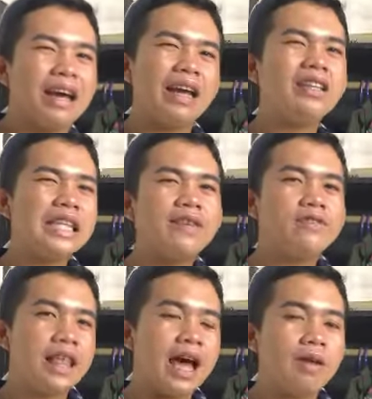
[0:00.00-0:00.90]
I don't
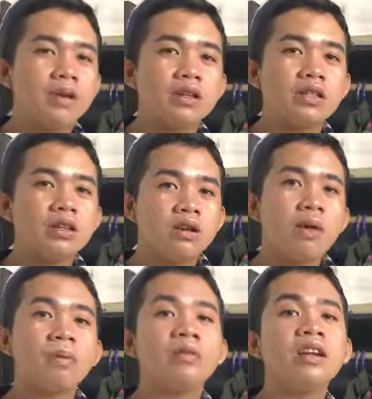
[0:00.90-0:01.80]
have time because, you know,
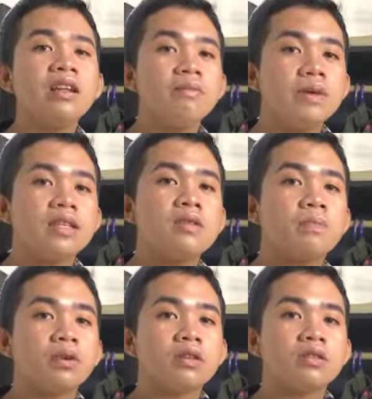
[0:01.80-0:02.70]
I'm a really busy
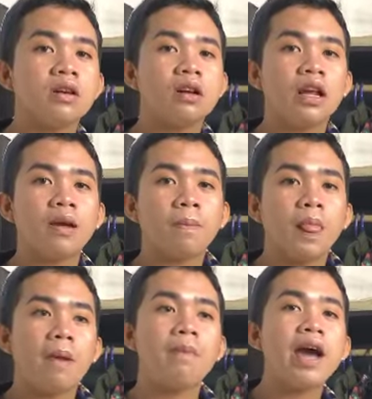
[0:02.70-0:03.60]
person. Like,
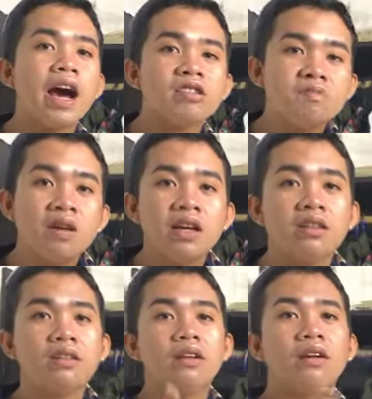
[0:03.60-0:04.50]
my
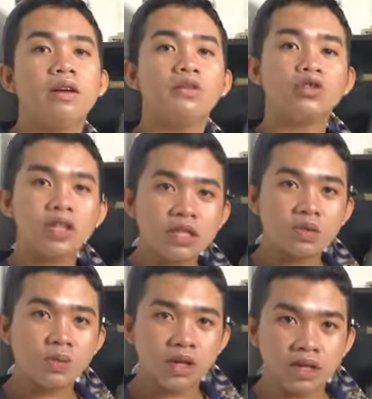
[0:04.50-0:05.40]
husband, Cheese
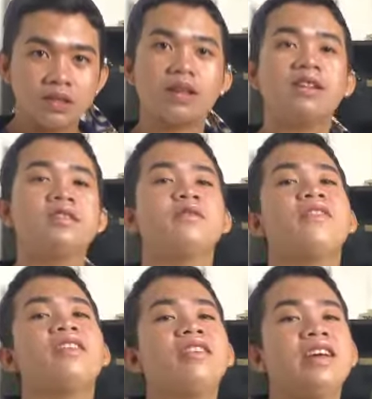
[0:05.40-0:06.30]
Whiz, it's
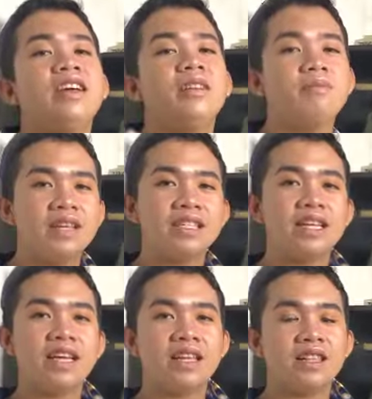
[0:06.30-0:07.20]
very
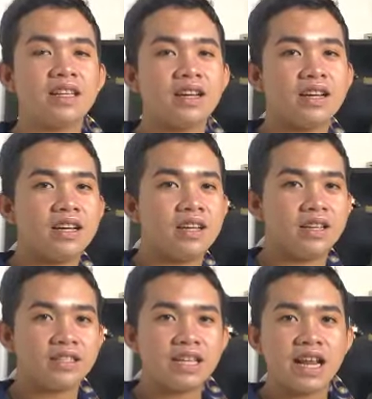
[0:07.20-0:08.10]
busy in the
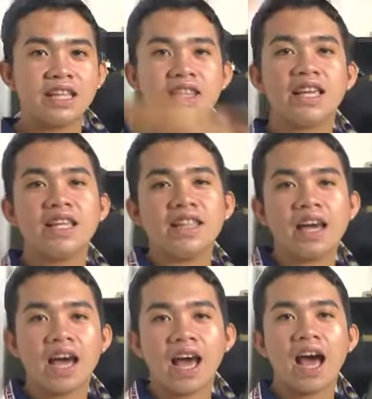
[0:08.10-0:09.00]
senating
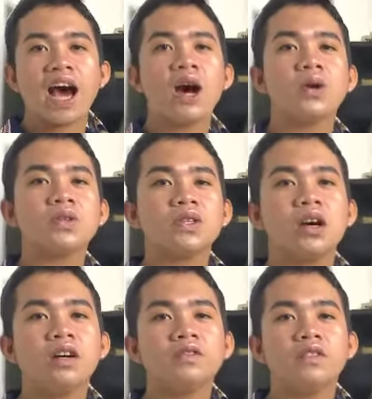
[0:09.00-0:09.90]
the house
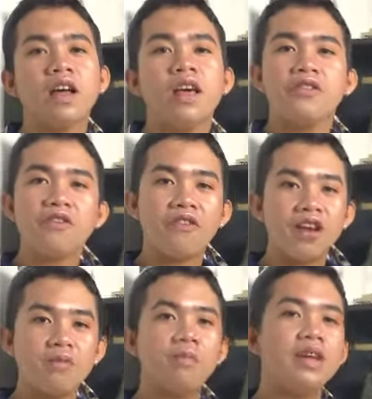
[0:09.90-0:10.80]
of the
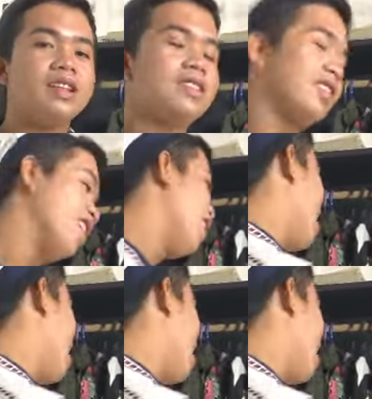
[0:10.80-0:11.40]
Philippines.